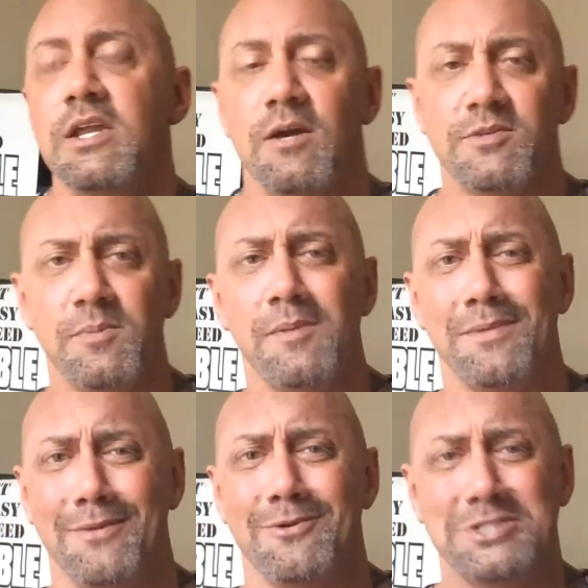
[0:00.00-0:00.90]
Now, some people
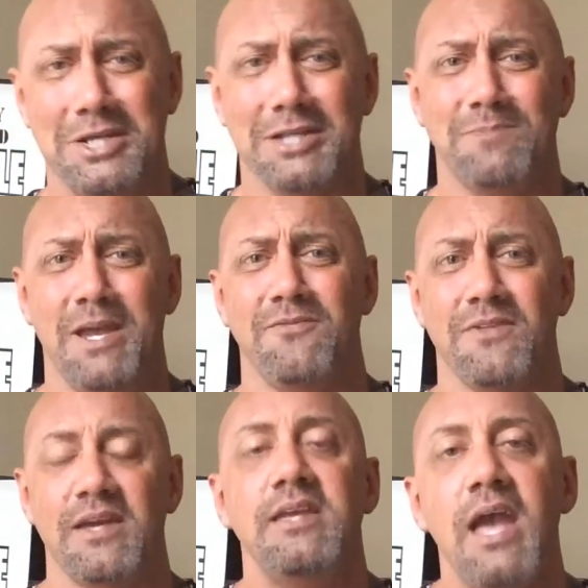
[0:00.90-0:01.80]
are like, well, she gets paid for
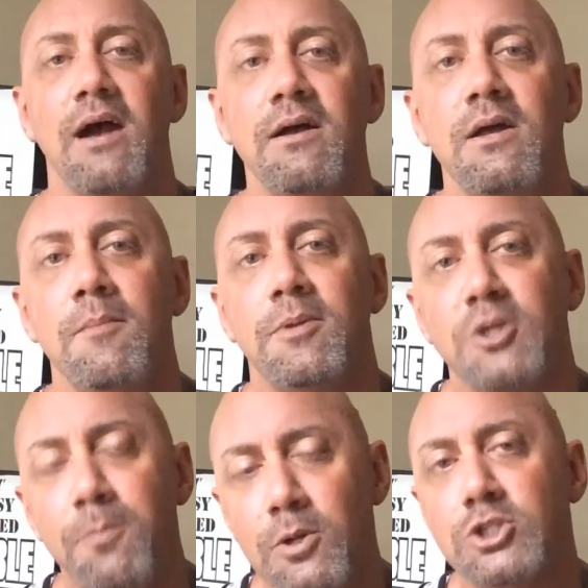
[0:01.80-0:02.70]
that. Yeah, but
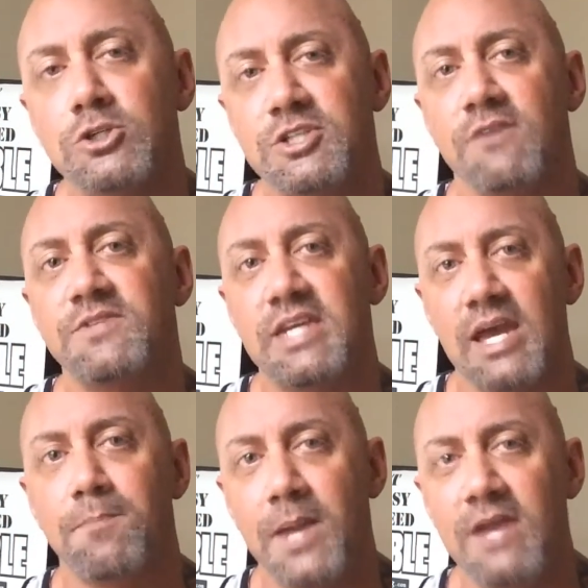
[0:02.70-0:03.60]
to push yourself to
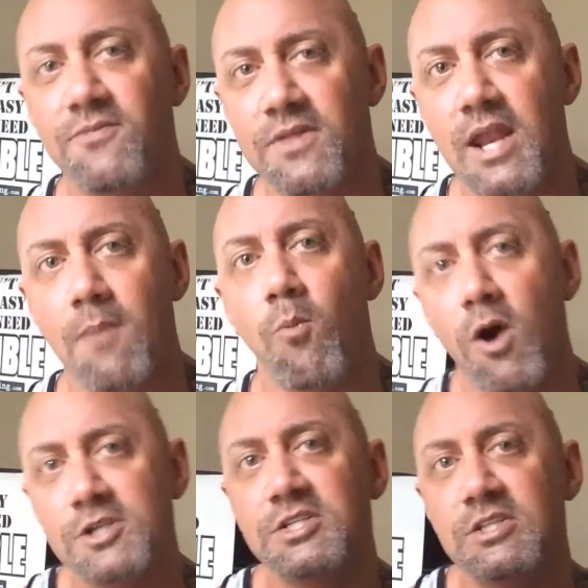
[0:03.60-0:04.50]
get paid for that, I'm
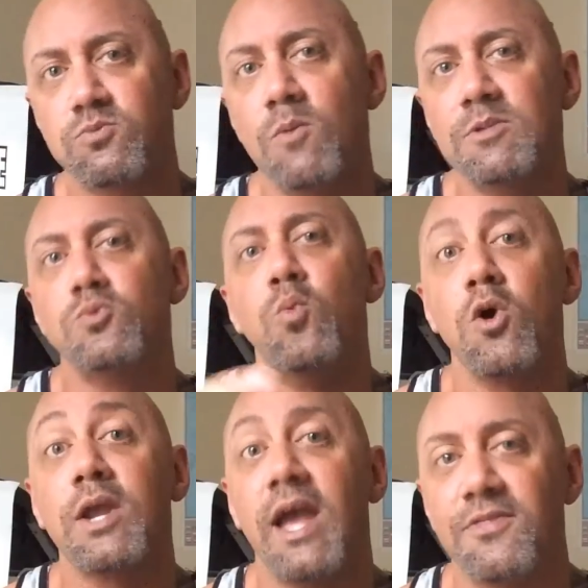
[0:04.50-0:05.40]
watching this woman's
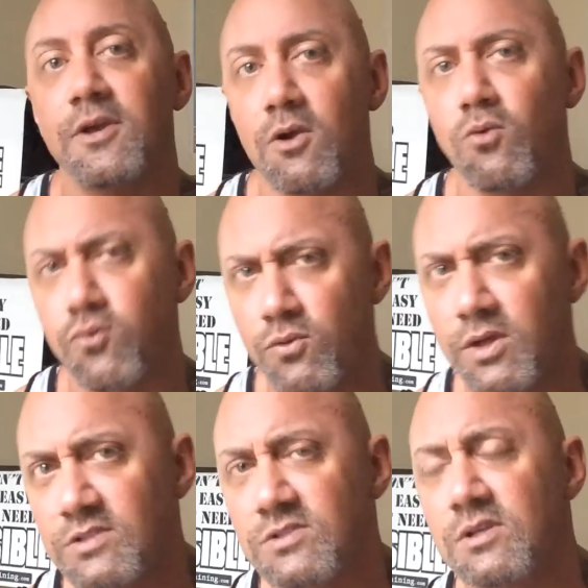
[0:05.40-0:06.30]
work ethic go through
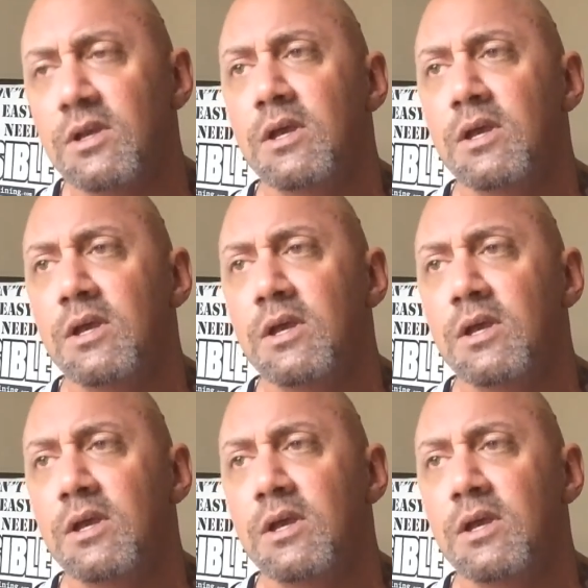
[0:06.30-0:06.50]
this,